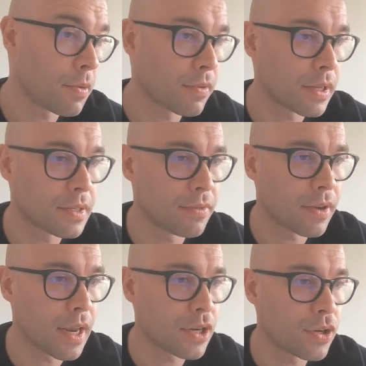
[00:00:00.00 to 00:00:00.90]
of
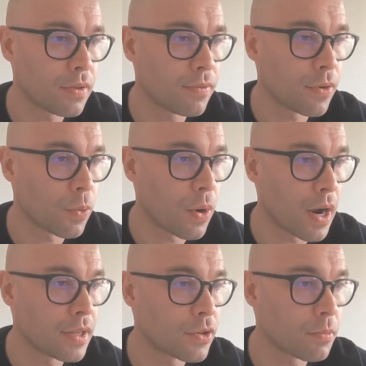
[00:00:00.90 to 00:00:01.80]
classification for
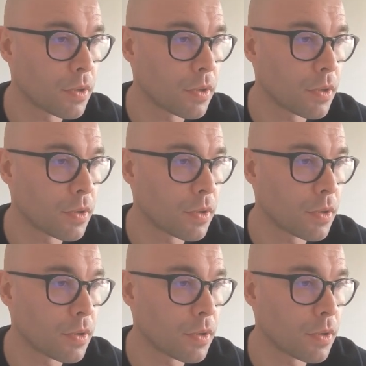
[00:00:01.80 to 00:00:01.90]
wines of